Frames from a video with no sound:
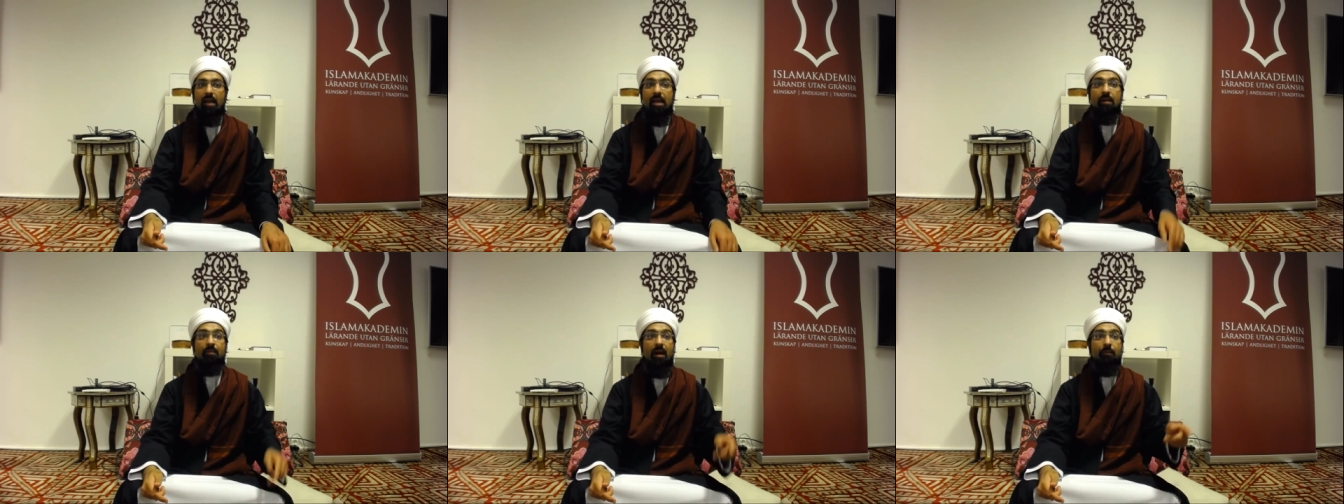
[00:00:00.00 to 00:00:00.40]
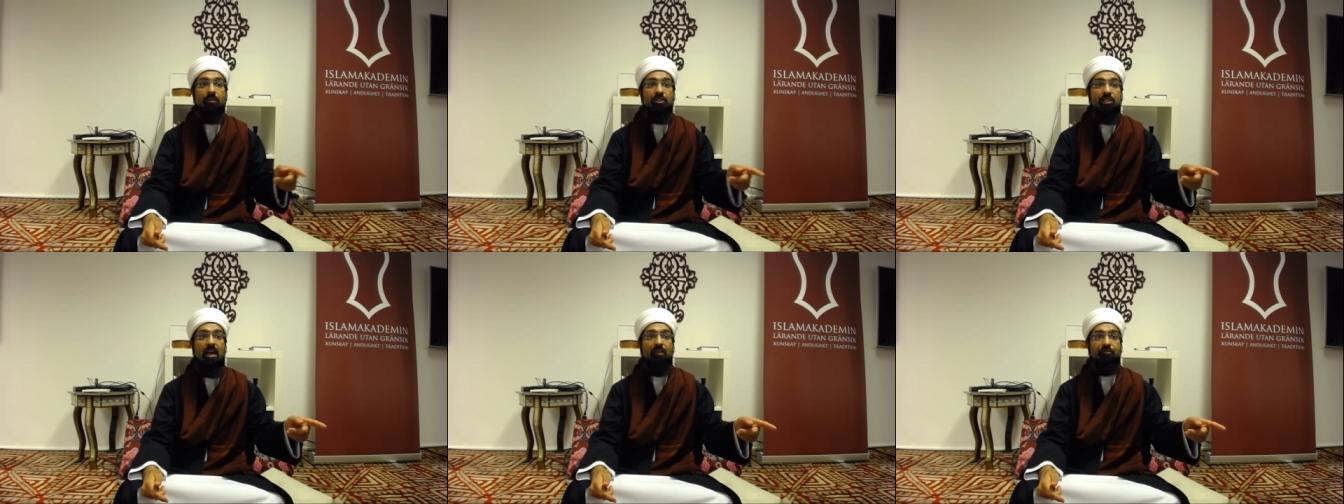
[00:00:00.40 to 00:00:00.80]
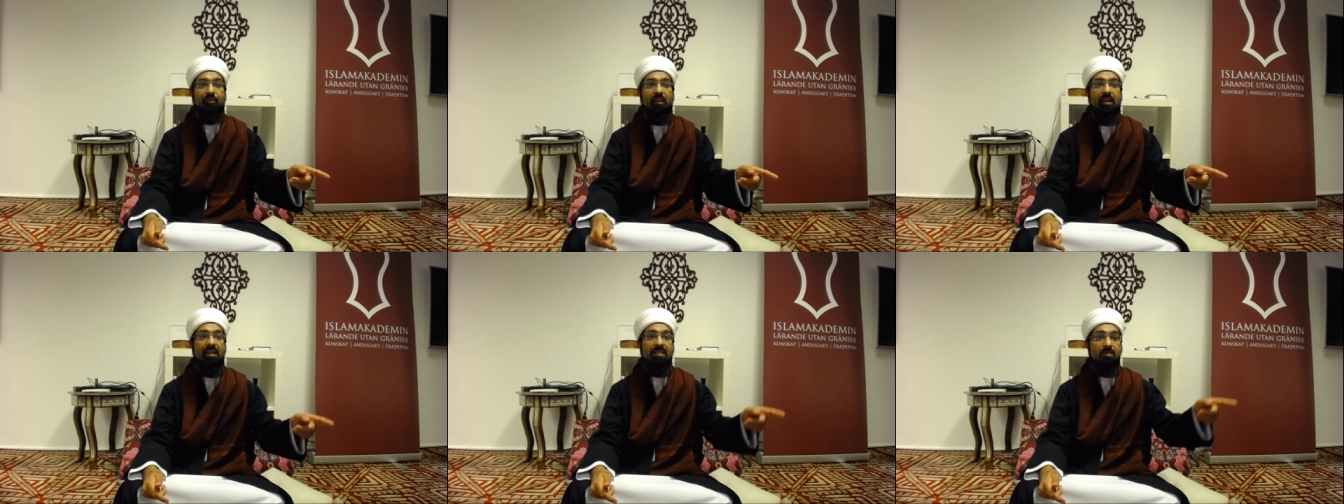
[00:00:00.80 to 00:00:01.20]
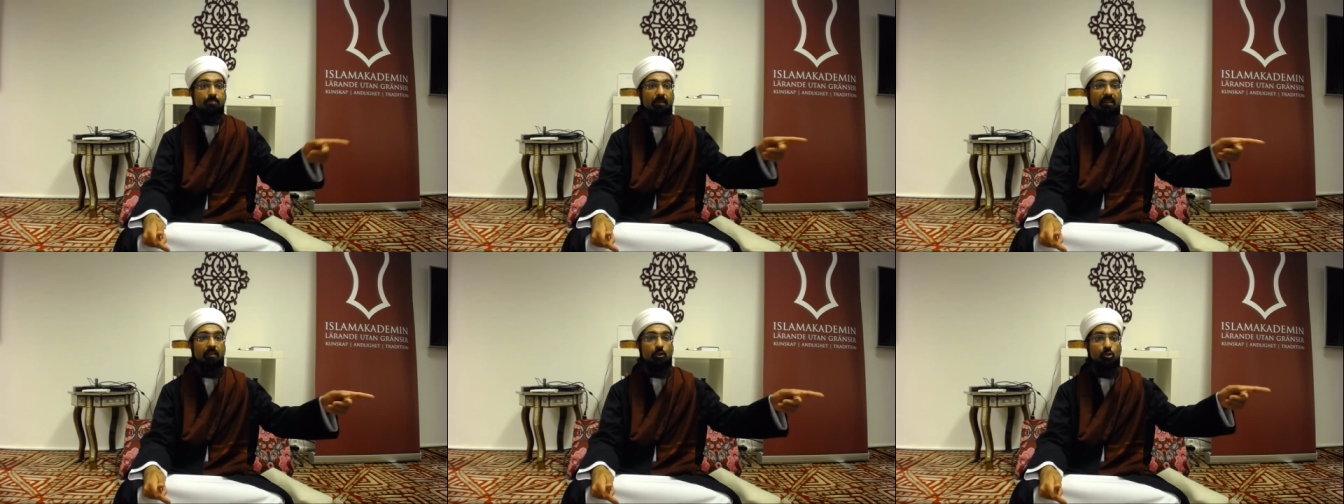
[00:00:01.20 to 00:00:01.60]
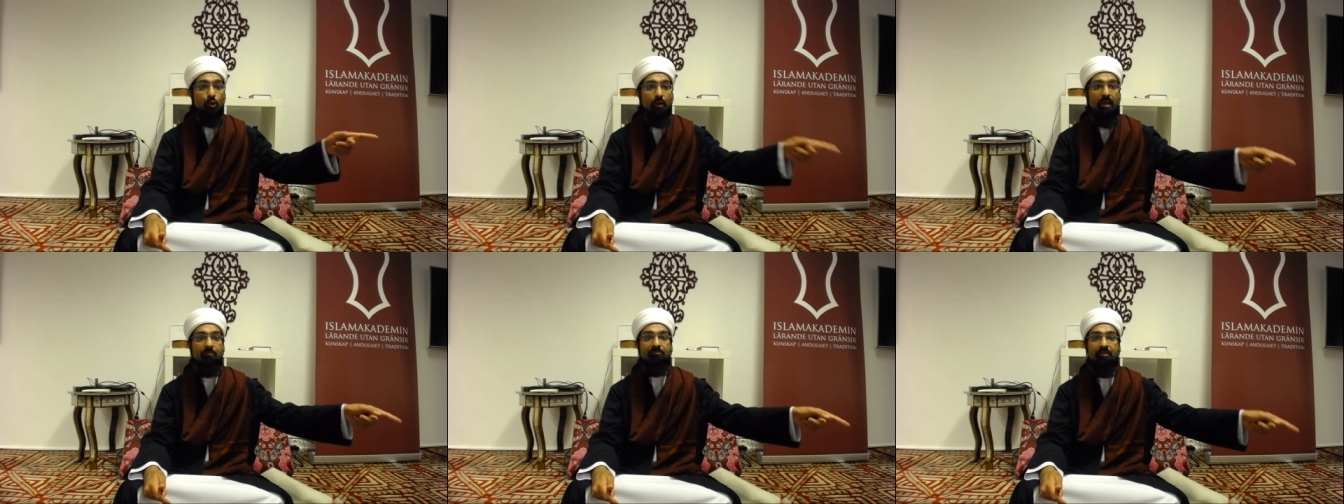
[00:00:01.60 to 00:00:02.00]
Imam al-Shafi'i, his mother
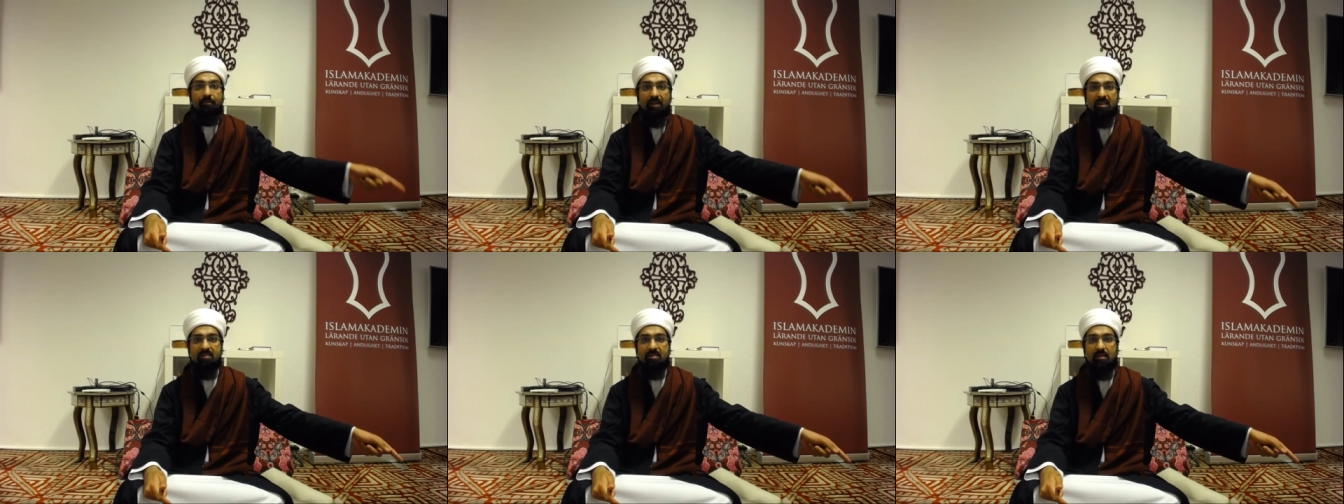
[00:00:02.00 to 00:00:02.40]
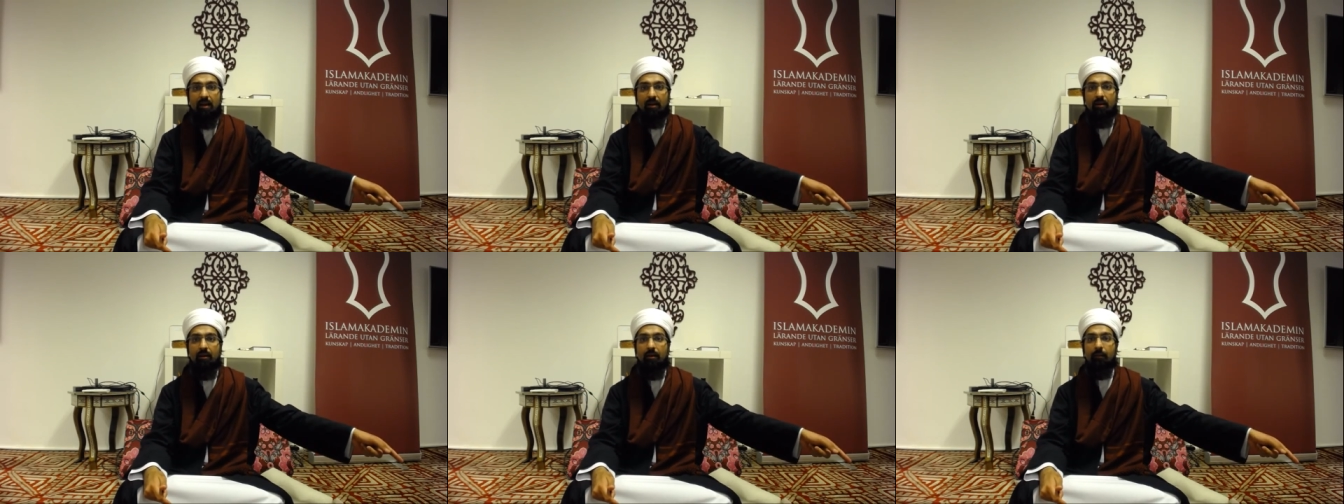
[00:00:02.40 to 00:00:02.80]
took him from Gaza